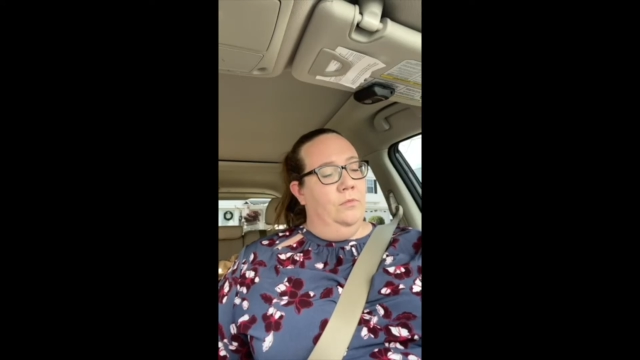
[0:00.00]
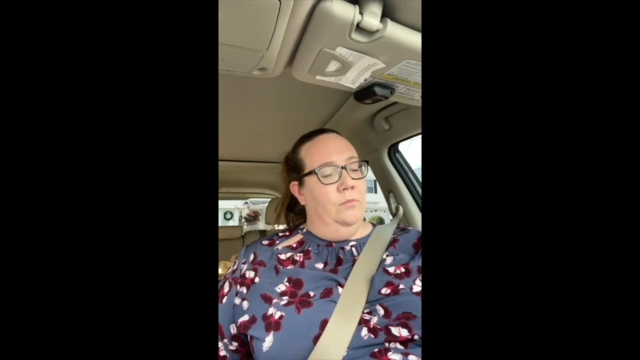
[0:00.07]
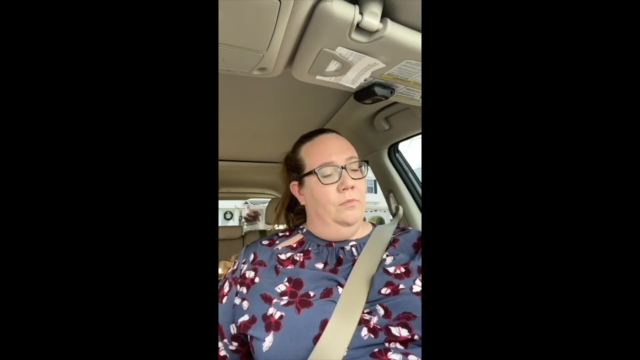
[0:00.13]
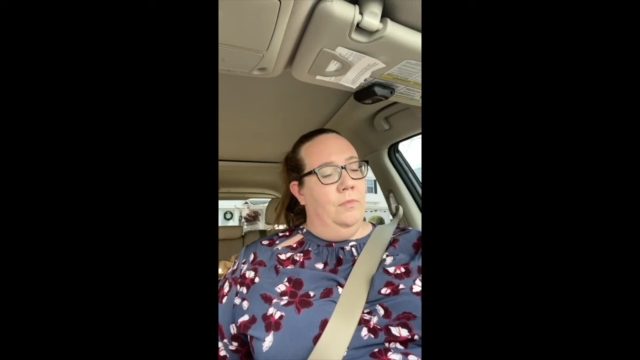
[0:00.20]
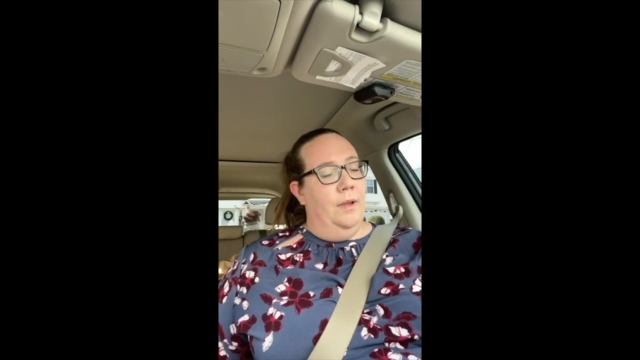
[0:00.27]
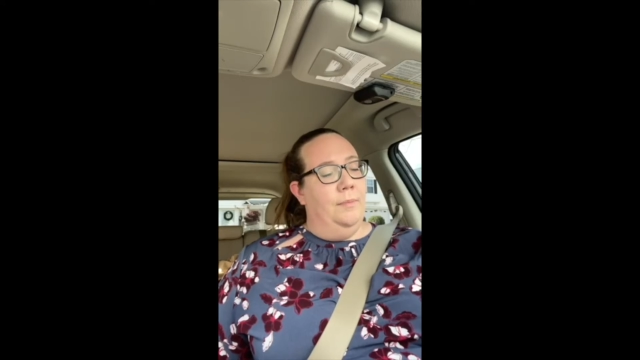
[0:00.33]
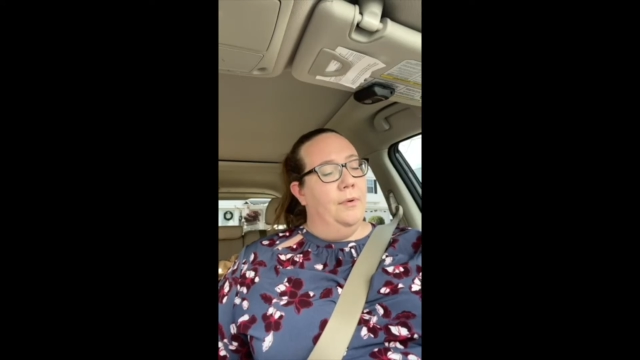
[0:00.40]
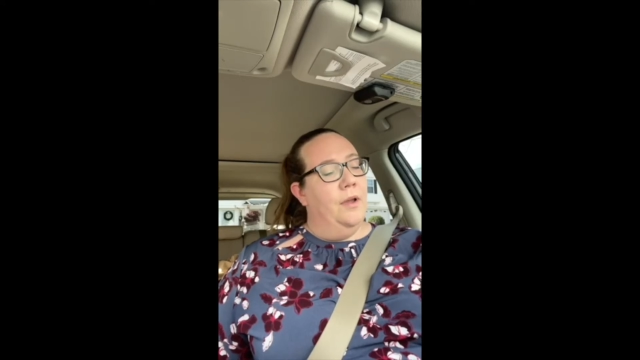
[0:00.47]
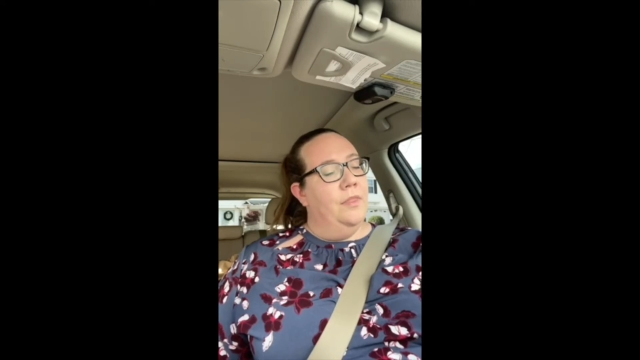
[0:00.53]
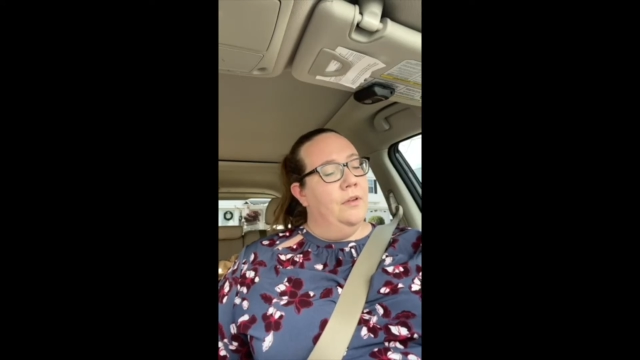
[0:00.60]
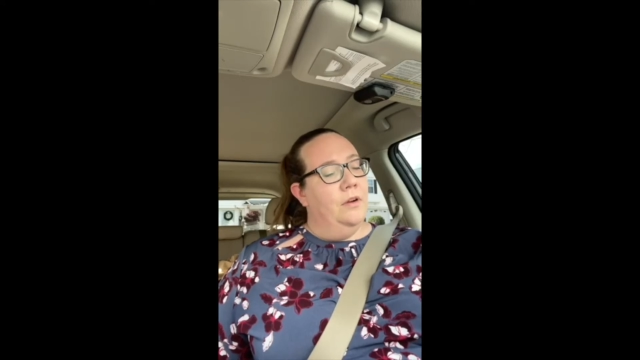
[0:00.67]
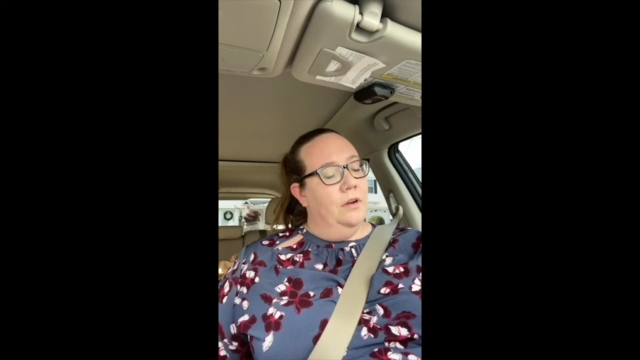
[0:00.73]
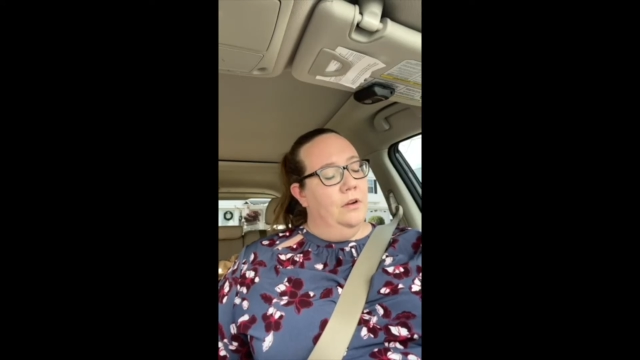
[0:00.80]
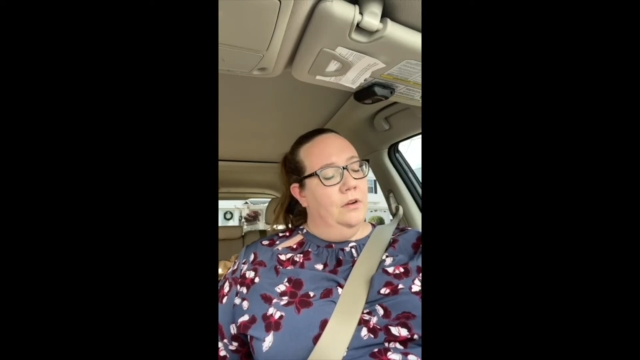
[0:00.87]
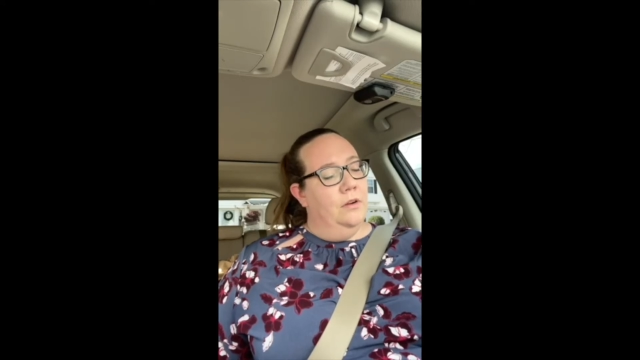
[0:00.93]
my
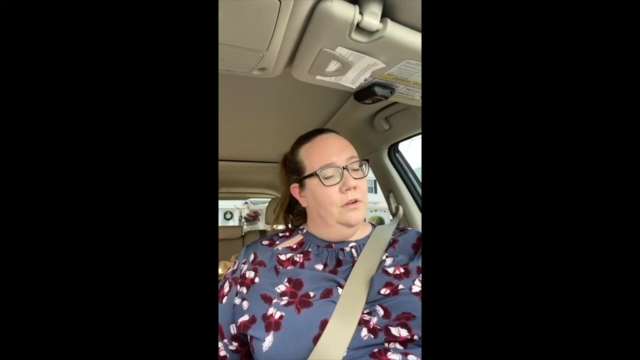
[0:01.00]
brother,